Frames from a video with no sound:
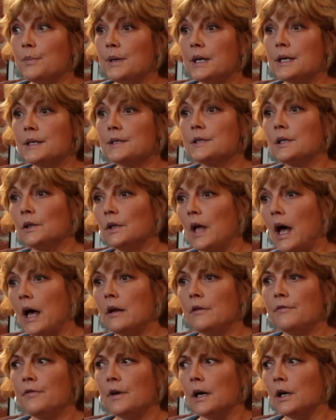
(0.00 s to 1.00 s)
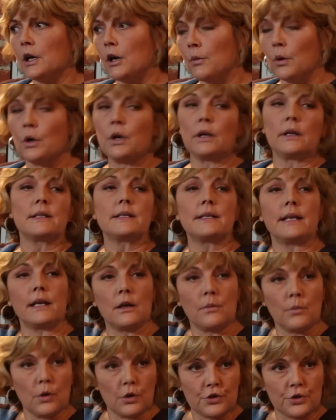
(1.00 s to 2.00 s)
because a lot of, let's say
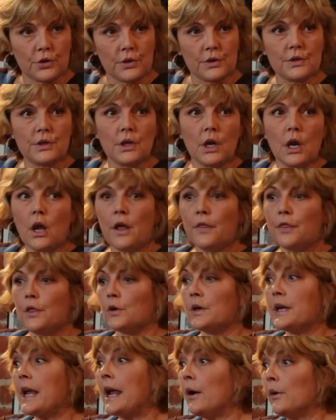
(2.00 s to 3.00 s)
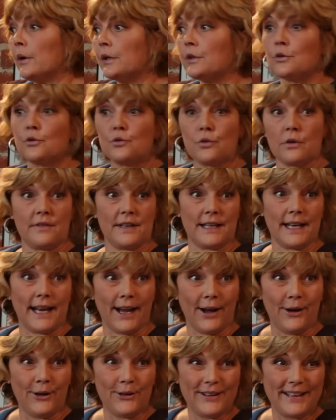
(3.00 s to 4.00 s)
commercials, they're character driven
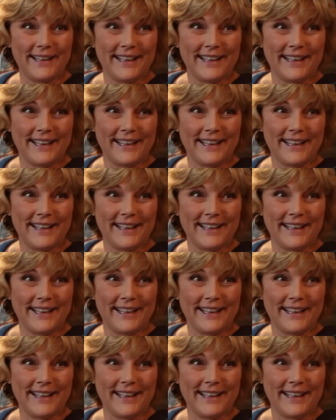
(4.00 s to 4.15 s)
now.